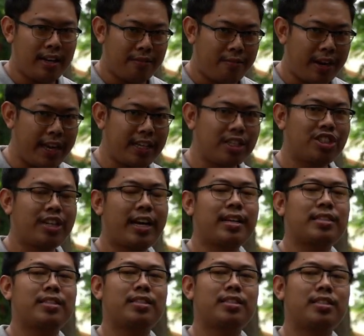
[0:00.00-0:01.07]
range
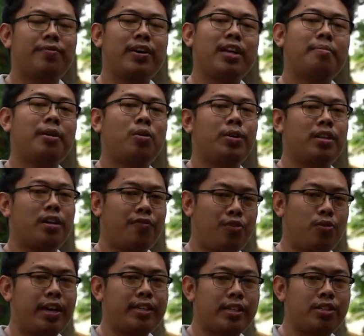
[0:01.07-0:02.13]
is available with a
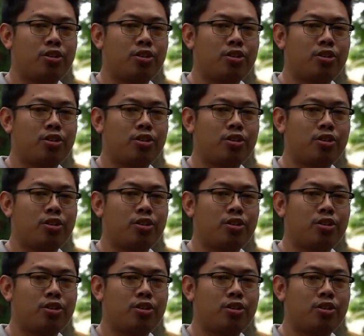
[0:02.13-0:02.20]
few engine